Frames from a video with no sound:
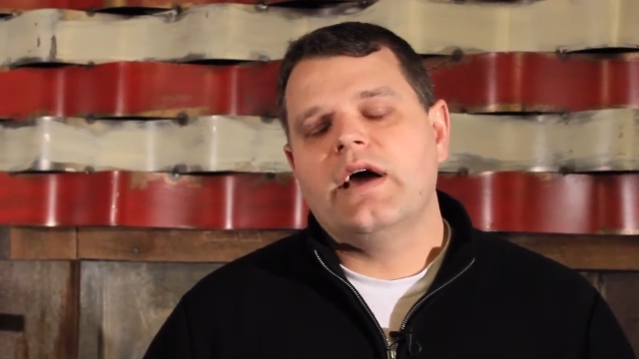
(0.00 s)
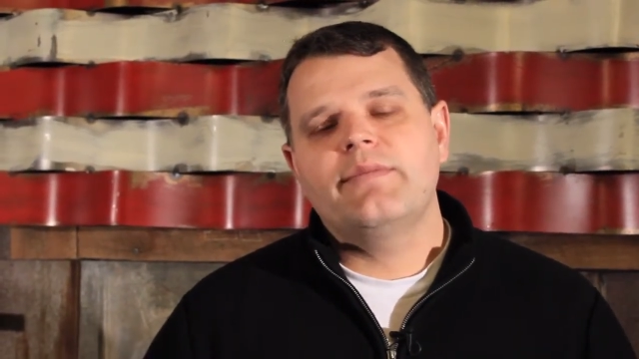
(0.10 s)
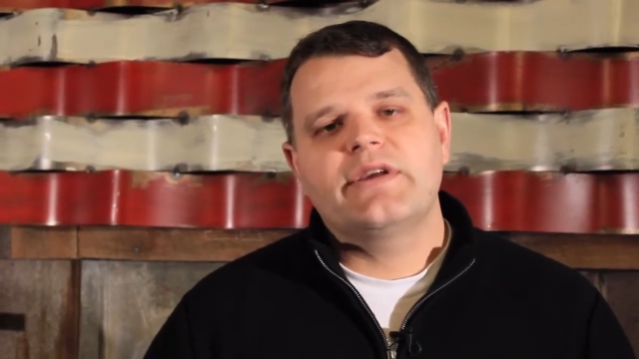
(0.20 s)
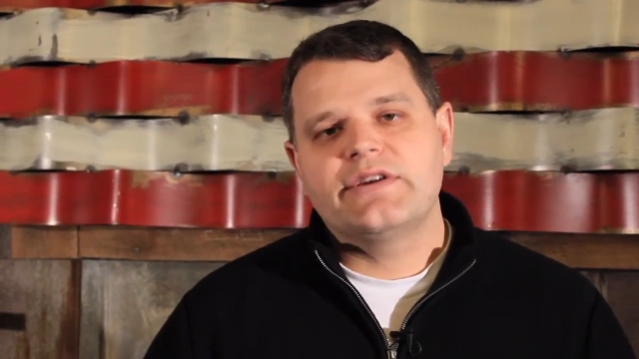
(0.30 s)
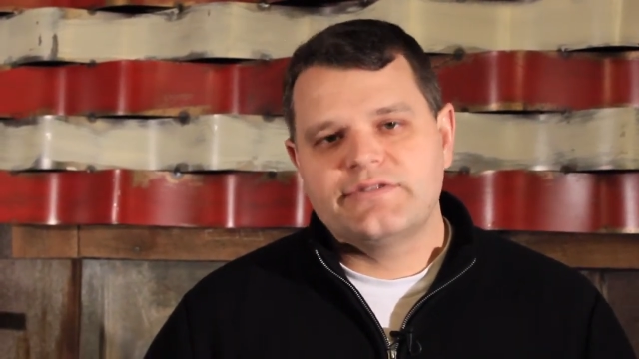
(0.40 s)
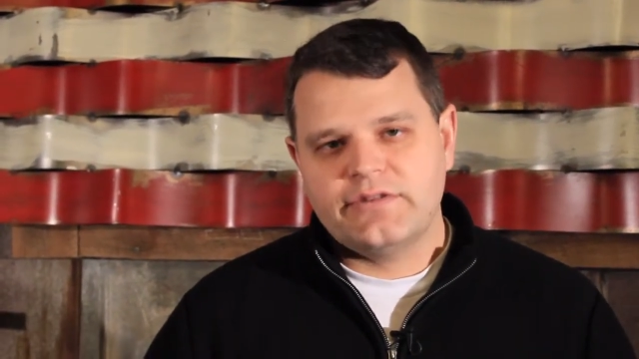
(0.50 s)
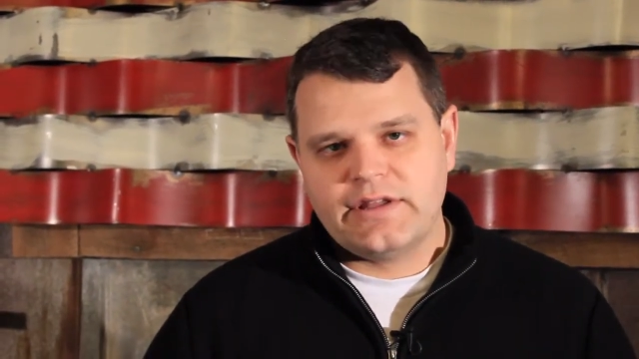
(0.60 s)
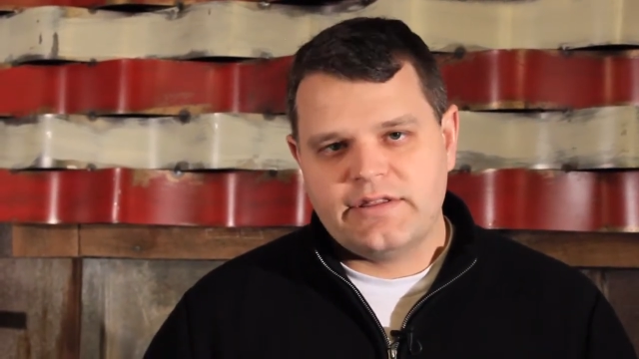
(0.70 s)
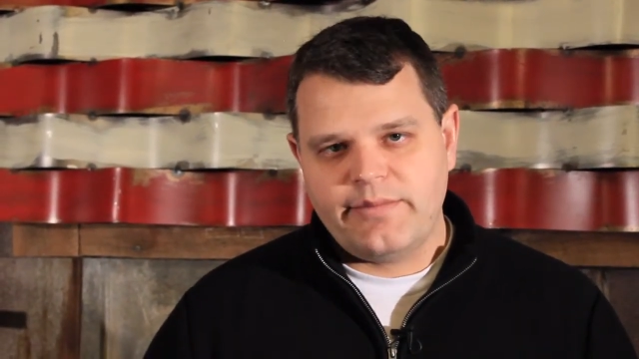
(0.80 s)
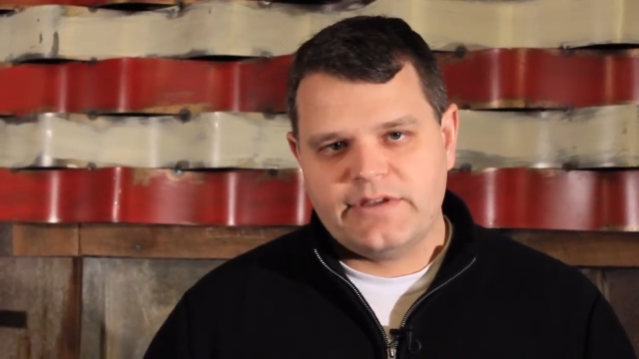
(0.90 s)
not because they're
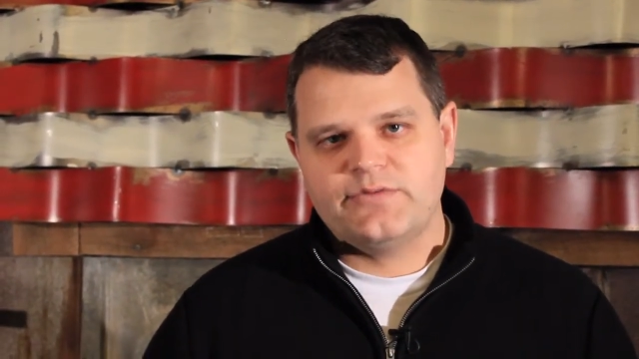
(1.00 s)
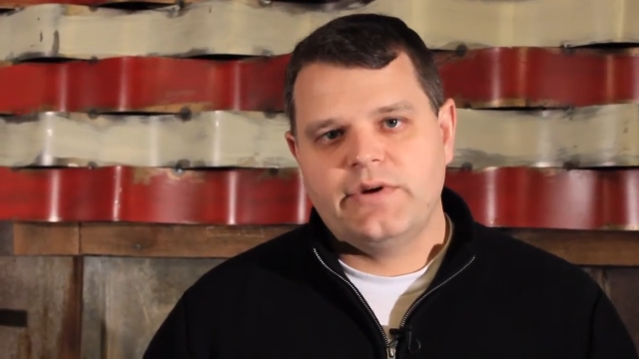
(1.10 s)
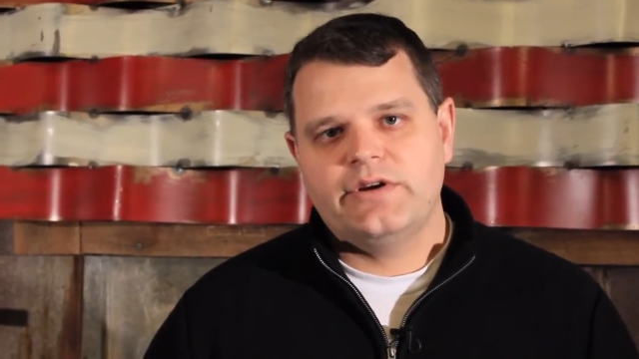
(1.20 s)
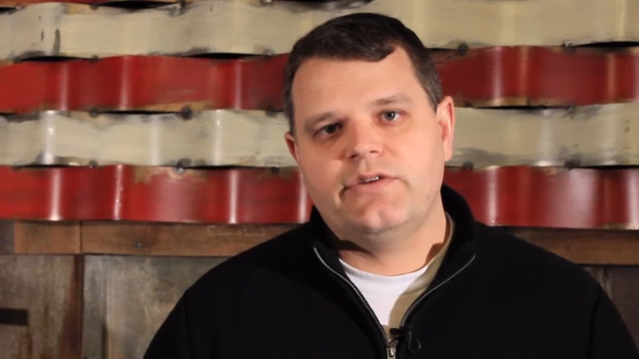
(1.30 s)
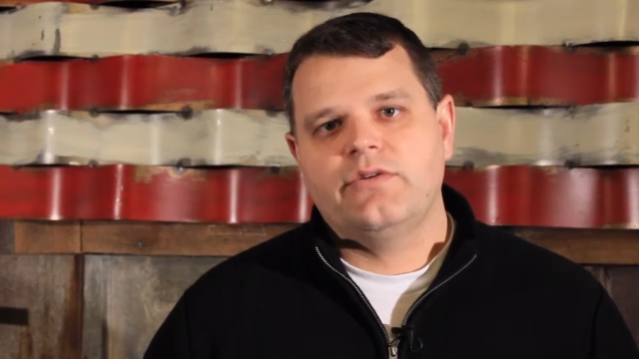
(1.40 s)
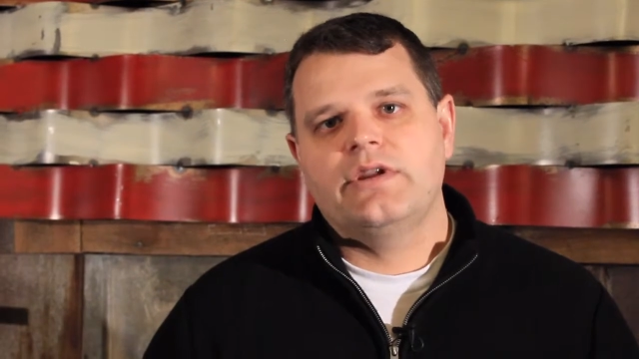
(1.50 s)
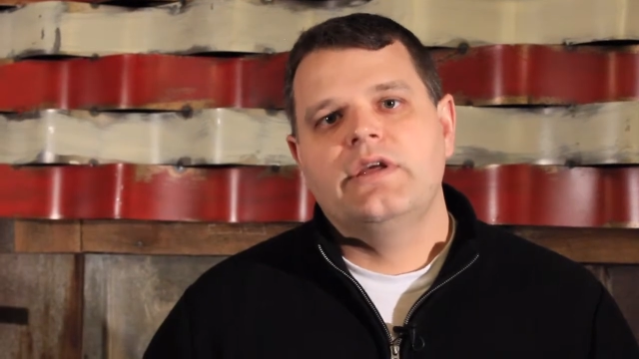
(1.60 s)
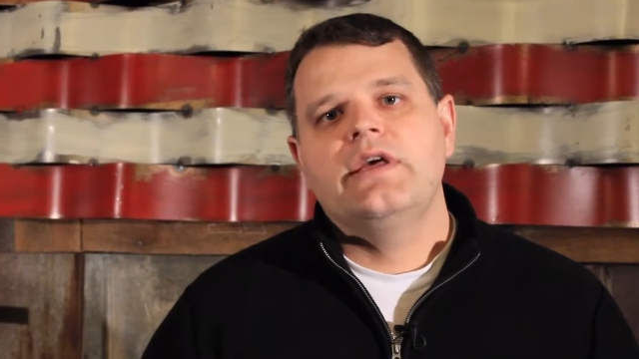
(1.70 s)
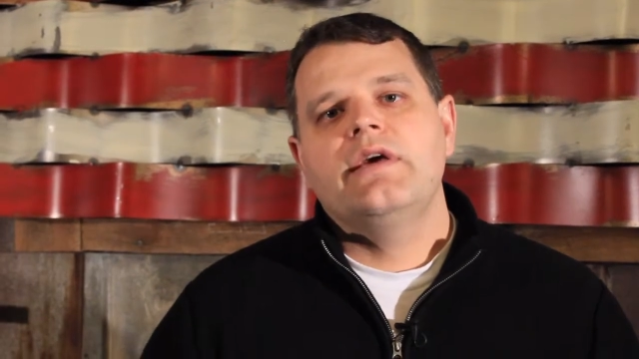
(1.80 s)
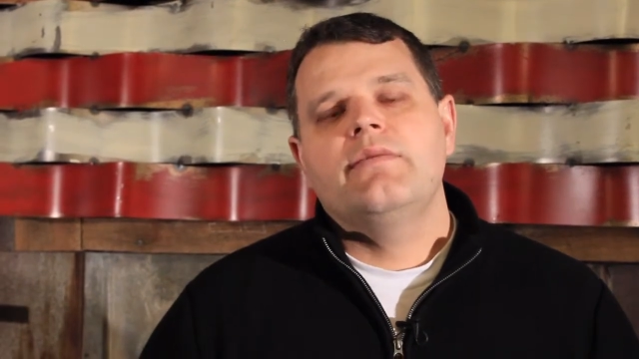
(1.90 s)
not the best way to do it,